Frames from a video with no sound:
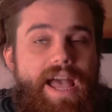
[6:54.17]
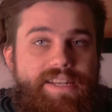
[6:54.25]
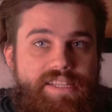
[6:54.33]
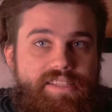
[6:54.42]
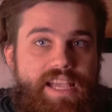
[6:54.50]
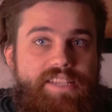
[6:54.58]
I
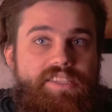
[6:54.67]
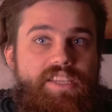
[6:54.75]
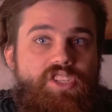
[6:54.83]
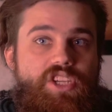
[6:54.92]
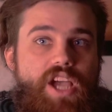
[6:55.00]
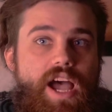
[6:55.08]
dislike
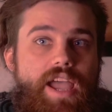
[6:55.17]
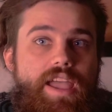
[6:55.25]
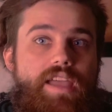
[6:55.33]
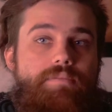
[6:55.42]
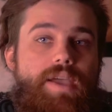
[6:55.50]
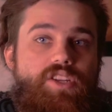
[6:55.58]
CGI
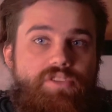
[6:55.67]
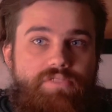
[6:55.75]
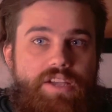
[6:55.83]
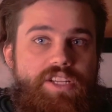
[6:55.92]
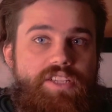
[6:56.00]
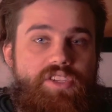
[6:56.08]
in major
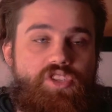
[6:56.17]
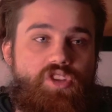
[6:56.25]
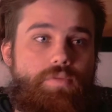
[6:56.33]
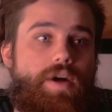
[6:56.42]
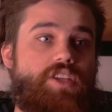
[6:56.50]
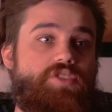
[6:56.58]
franchises so
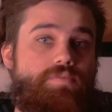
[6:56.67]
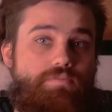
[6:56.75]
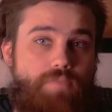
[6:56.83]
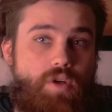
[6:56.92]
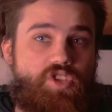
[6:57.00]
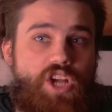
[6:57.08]
much
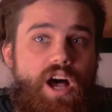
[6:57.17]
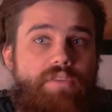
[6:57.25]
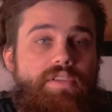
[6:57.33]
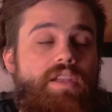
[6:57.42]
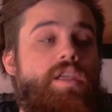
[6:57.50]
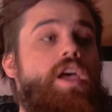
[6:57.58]
most
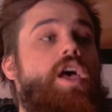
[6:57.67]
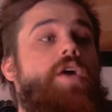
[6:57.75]
often.